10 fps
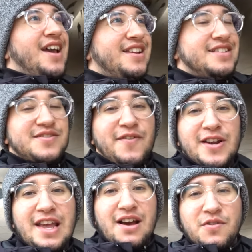And it's
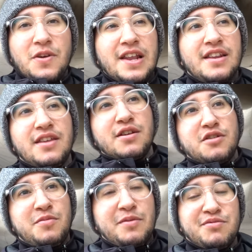funny how you can
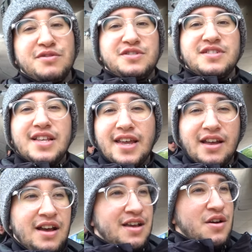hear people just
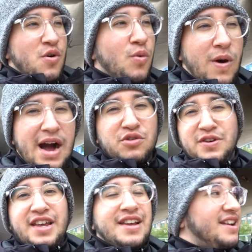like
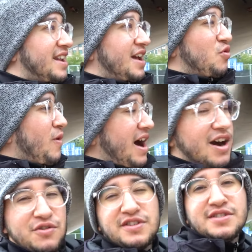wowing and like,
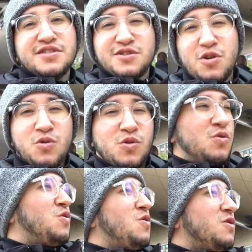wow, this is so
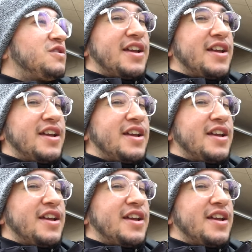cool.